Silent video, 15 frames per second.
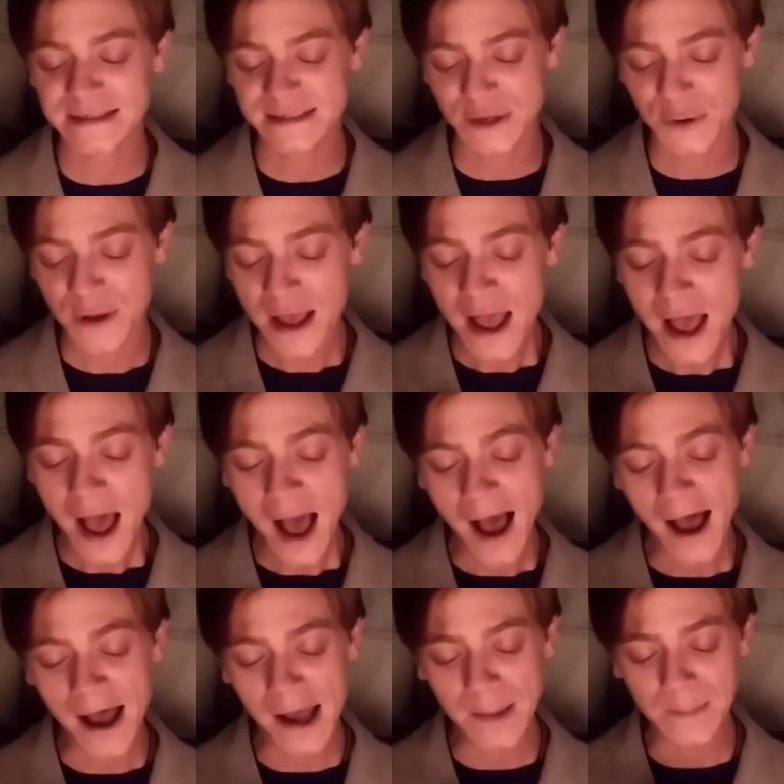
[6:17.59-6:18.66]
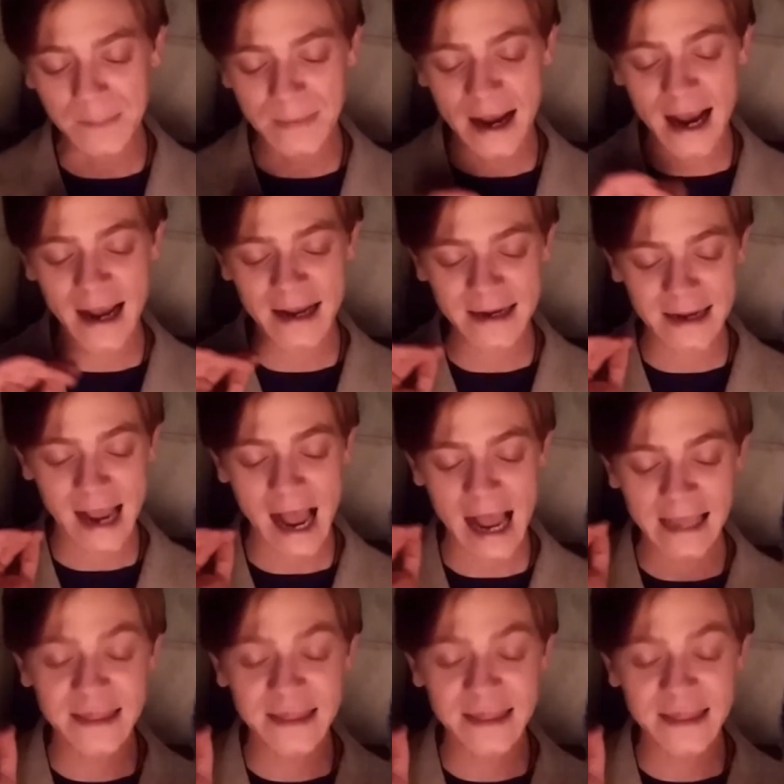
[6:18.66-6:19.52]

And so I